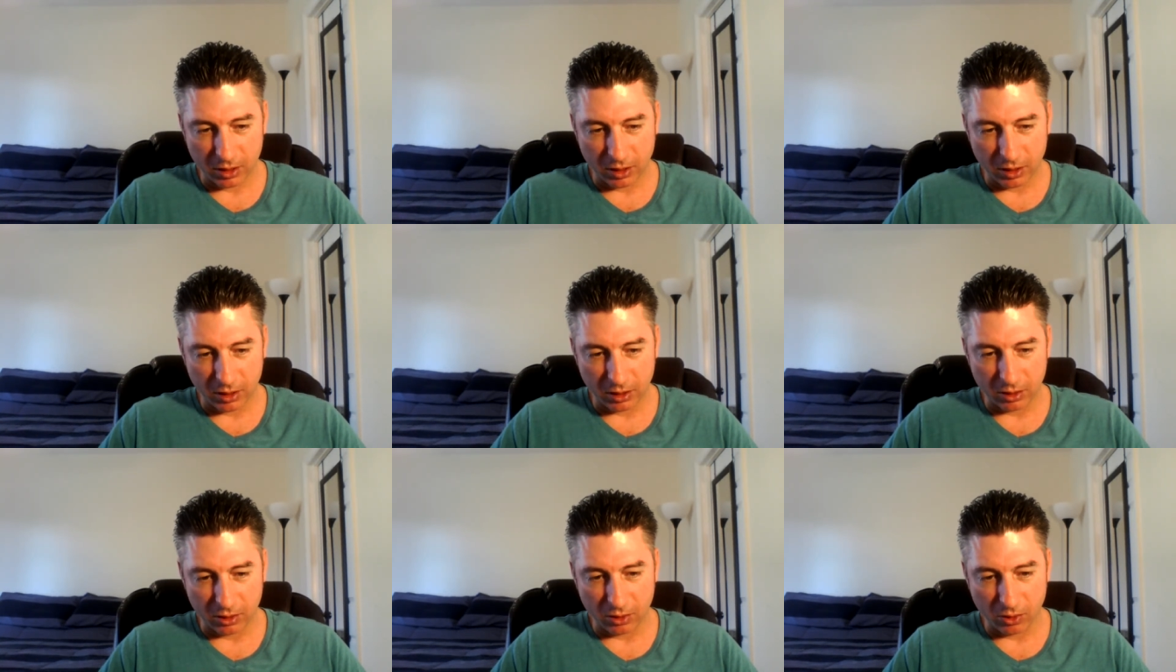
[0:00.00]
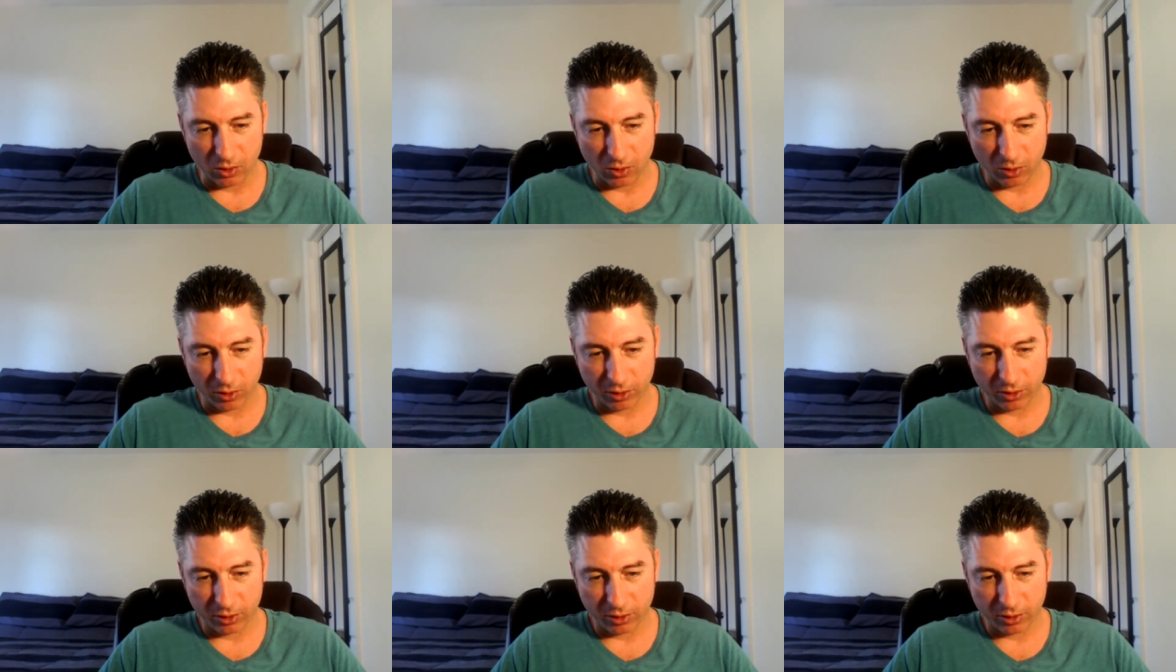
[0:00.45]
in
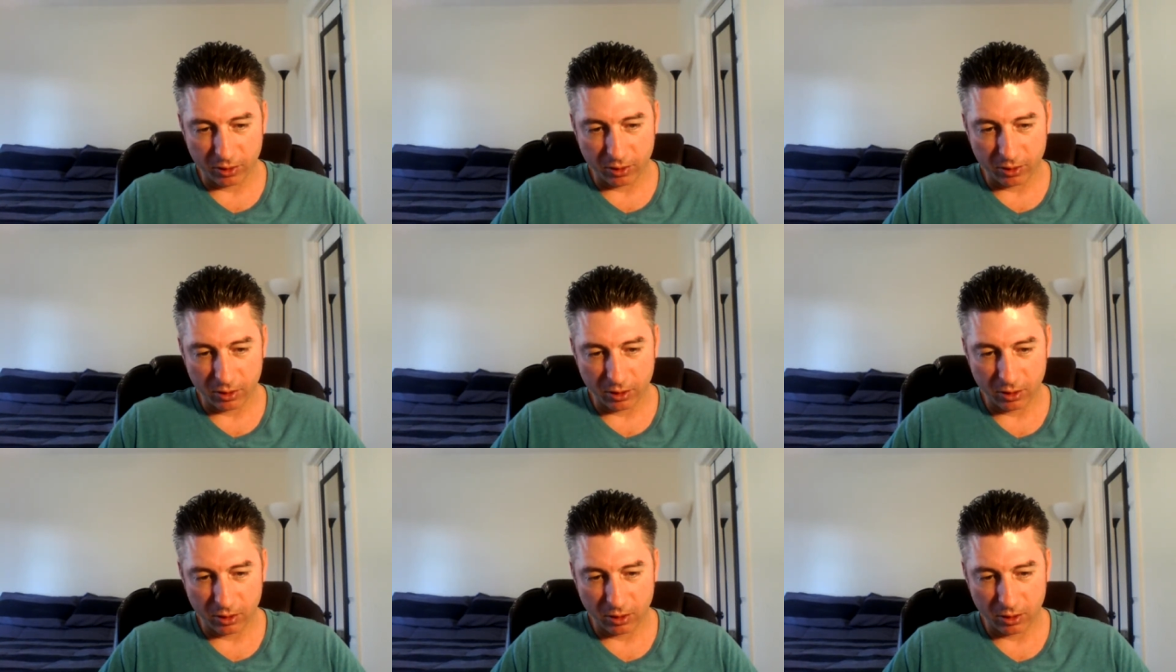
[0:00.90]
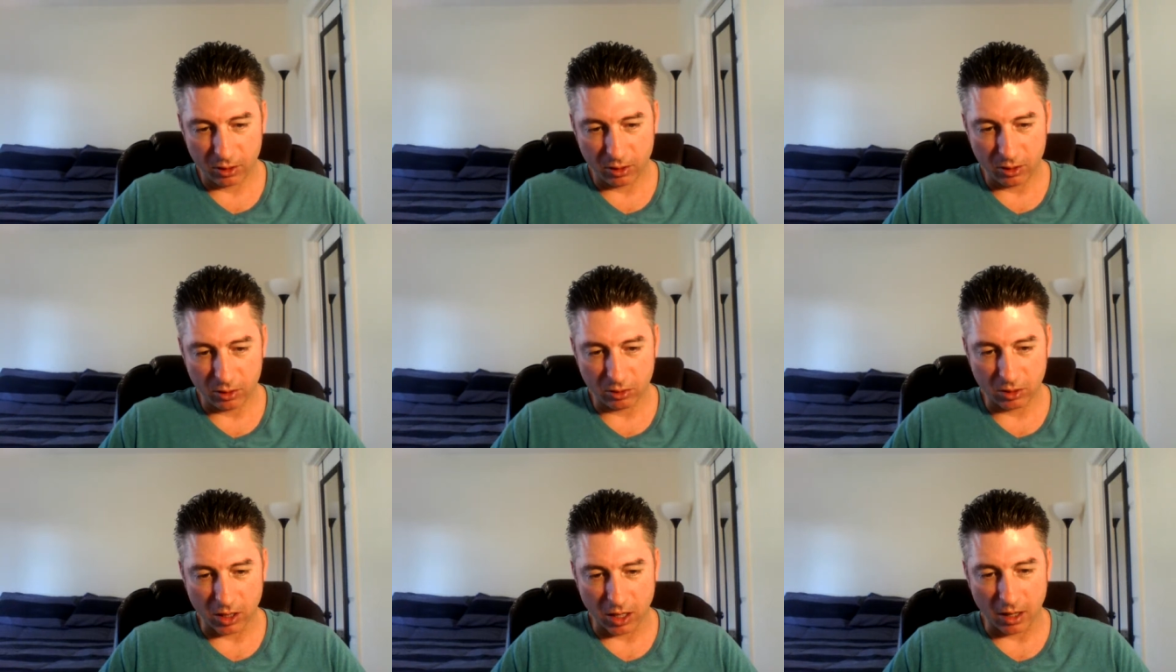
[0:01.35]
northern
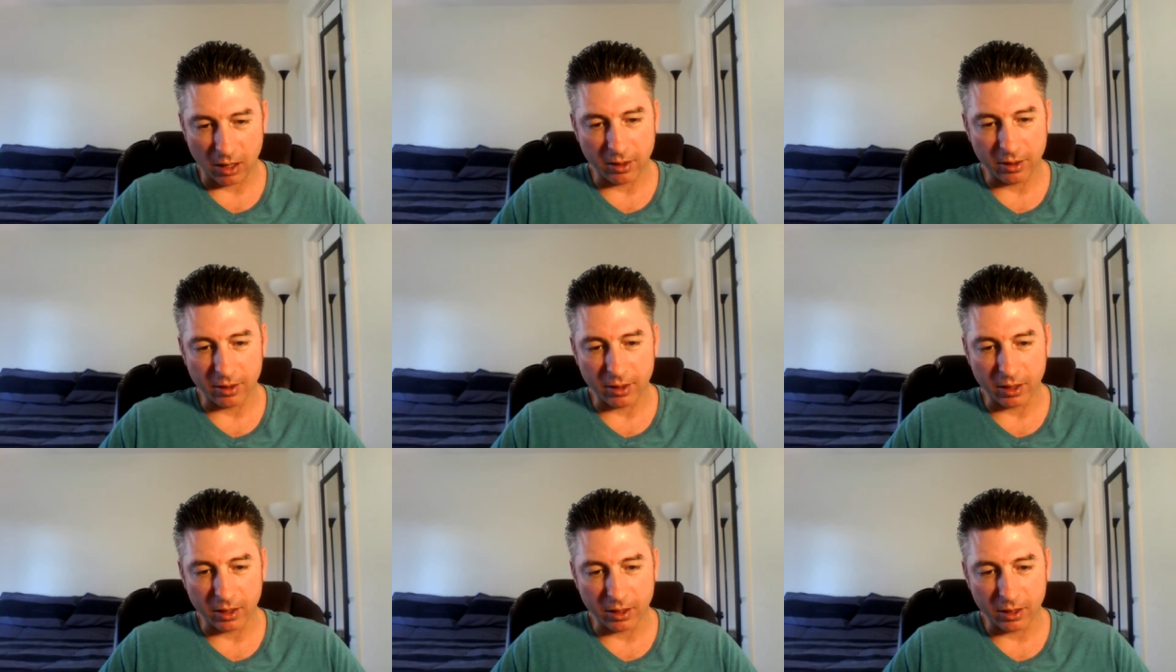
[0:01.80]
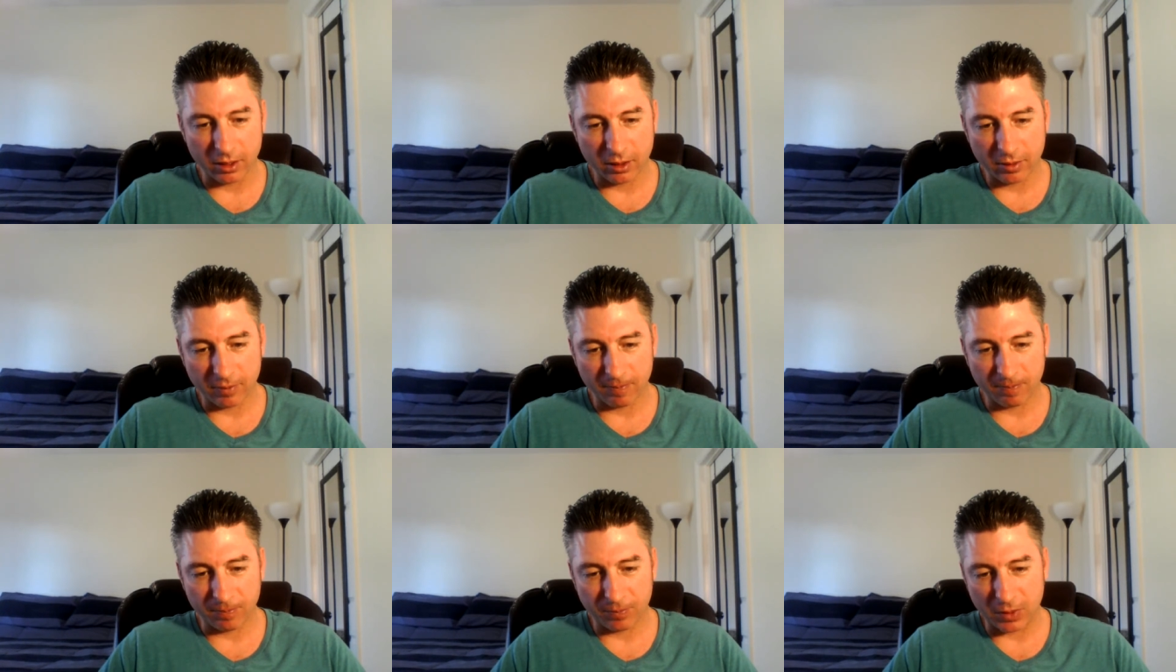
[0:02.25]
Uganda
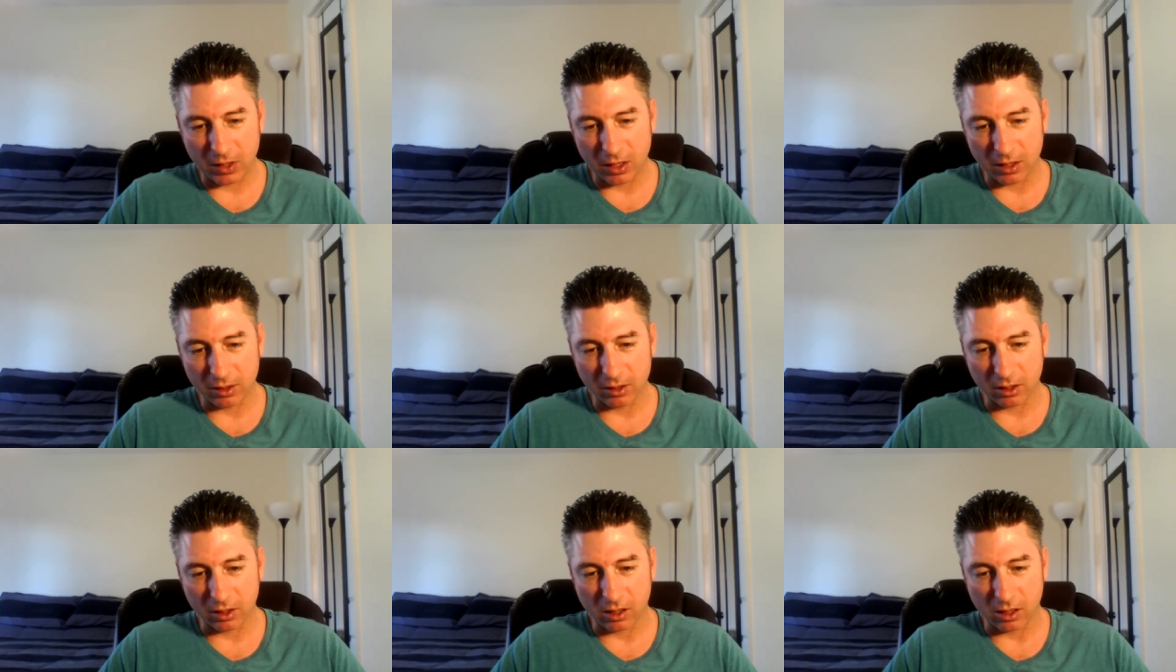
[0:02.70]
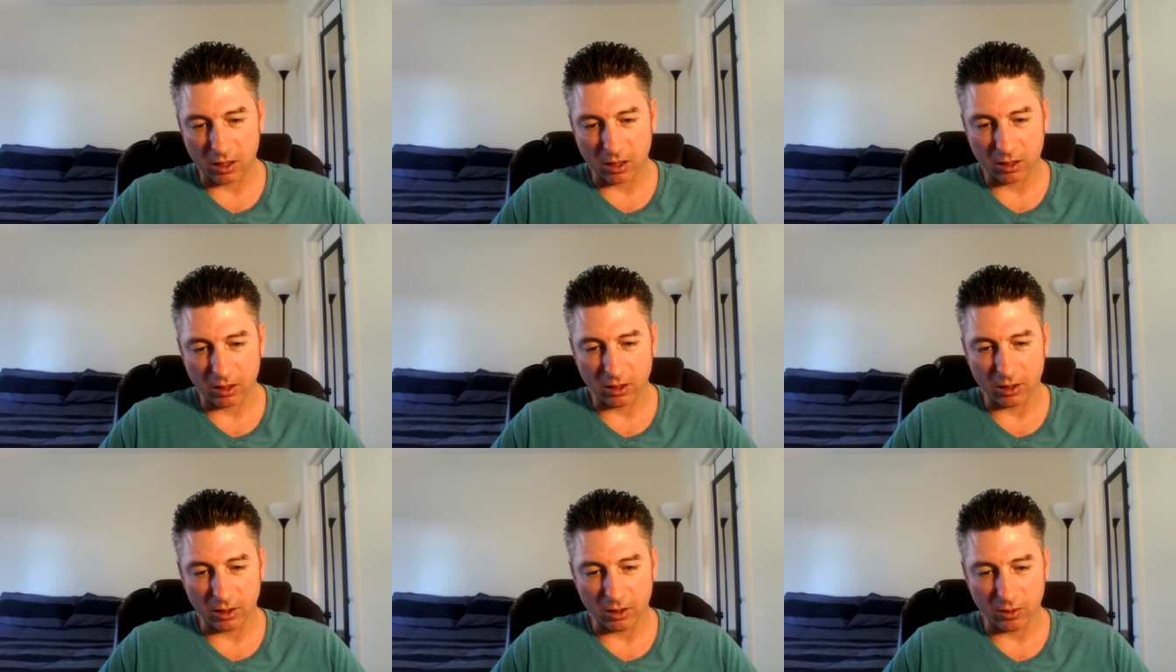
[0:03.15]
and the
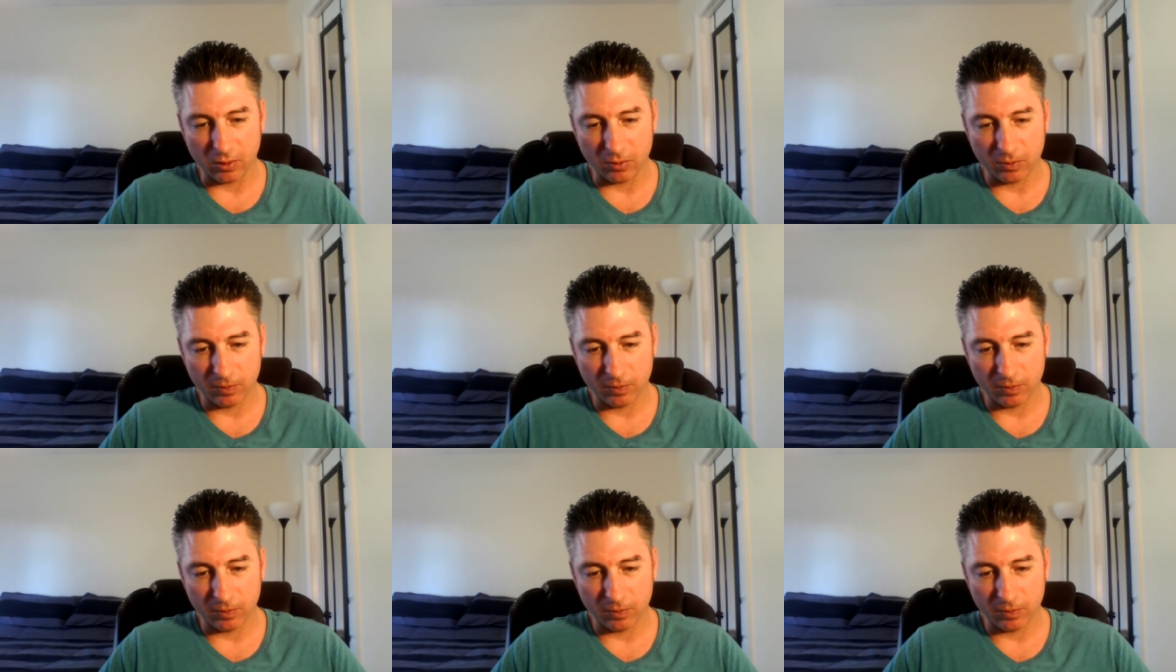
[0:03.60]
Congo.